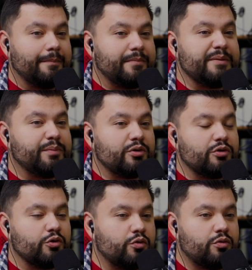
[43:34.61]

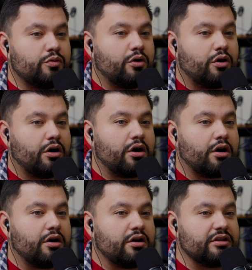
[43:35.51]
people who
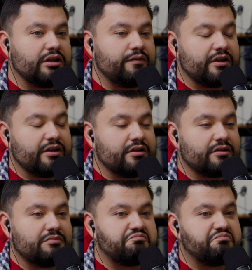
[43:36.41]
are
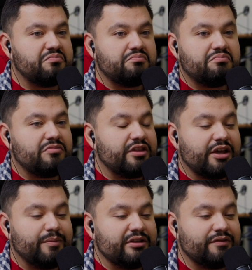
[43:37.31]
living, they
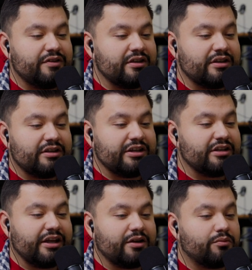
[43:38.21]
could be living
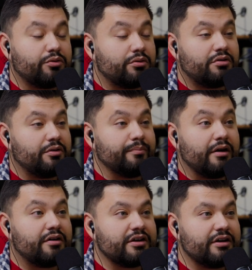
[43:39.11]
in like rural
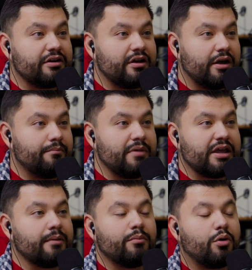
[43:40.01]
America
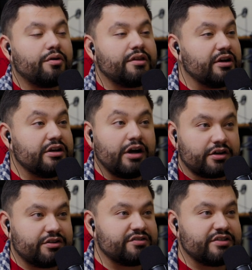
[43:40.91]
making more than a doctor's